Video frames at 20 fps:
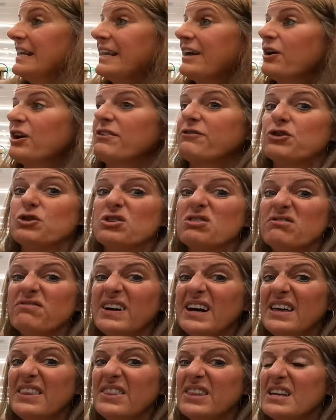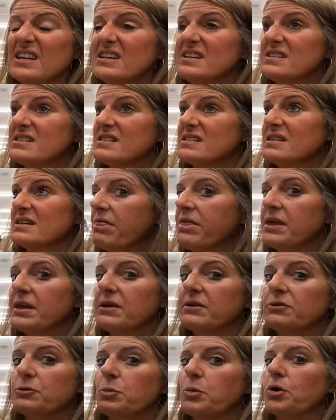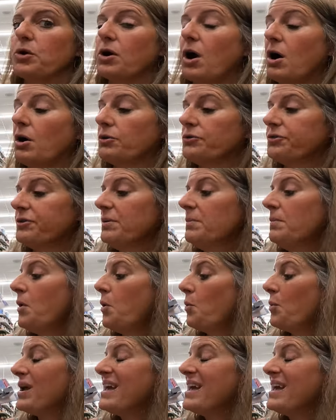Now, if you can find these work awesome.